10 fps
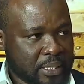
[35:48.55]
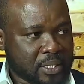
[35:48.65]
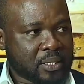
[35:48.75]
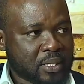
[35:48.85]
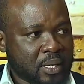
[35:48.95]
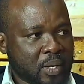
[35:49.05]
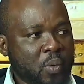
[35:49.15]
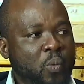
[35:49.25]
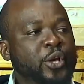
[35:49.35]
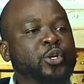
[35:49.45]
Yes.
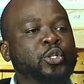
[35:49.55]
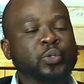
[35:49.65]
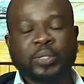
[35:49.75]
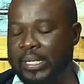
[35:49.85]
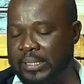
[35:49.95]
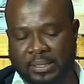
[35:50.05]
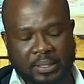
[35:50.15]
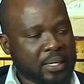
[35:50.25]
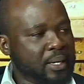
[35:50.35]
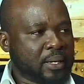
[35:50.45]
When you do
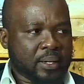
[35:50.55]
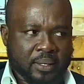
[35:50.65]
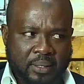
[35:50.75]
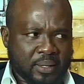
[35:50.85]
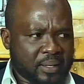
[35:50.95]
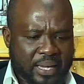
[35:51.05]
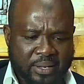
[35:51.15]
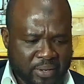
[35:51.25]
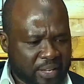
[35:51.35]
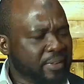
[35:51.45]
that
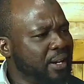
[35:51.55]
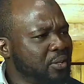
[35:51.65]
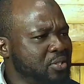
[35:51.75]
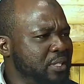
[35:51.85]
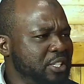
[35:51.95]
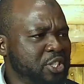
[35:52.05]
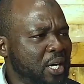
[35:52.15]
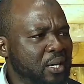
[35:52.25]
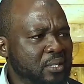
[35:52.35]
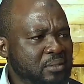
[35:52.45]
and you give it out to the
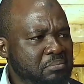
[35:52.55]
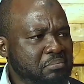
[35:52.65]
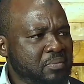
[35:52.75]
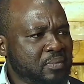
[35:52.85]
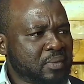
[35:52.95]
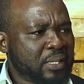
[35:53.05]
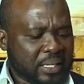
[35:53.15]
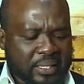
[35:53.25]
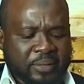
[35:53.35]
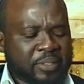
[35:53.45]
child
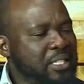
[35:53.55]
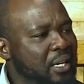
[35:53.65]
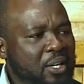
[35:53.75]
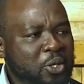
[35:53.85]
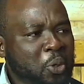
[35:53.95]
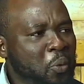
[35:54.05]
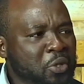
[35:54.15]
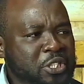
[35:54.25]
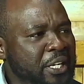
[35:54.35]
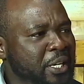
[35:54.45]
cannot
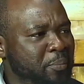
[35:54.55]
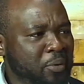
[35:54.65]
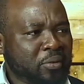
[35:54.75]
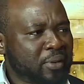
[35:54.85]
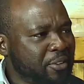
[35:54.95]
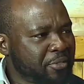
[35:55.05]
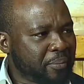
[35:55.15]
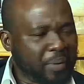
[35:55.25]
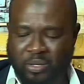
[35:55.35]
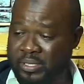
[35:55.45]
watch any
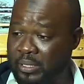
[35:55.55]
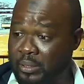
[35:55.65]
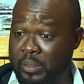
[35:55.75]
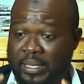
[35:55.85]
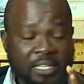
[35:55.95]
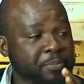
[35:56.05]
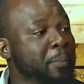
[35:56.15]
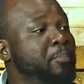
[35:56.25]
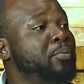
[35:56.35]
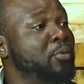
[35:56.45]
pornographic because it has
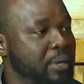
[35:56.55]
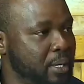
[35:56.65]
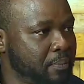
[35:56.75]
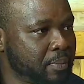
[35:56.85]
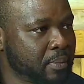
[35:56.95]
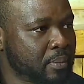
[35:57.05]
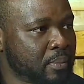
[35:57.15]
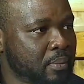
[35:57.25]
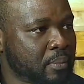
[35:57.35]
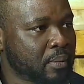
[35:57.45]
been programmed.
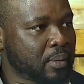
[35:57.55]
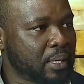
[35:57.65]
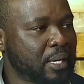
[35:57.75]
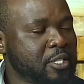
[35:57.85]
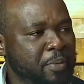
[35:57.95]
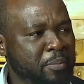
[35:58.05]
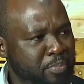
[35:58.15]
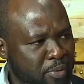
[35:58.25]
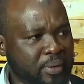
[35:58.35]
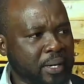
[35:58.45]
It has been
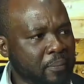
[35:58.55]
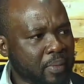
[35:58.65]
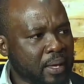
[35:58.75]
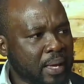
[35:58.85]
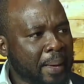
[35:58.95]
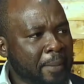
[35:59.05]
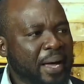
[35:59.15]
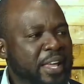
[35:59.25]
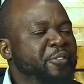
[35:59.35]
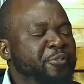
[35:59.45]
programmed.
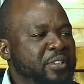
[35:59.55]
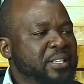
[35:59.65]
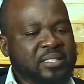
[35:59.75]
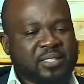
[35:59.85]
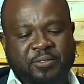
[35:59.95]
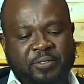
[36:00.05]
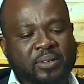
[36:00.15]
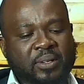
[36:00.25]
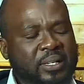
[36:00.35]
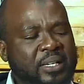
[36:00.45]
But if you just
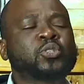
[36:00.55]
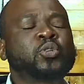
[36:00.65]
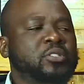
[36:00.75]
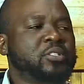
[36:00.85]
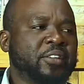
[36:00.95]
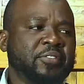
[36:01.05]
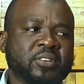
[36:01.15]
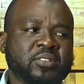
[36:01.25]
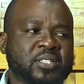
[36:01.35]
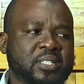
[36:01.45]
feel it's good to give
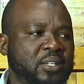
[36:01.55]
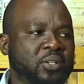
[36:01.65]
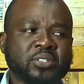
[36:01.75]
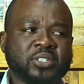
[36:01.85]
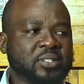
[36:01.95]
your son or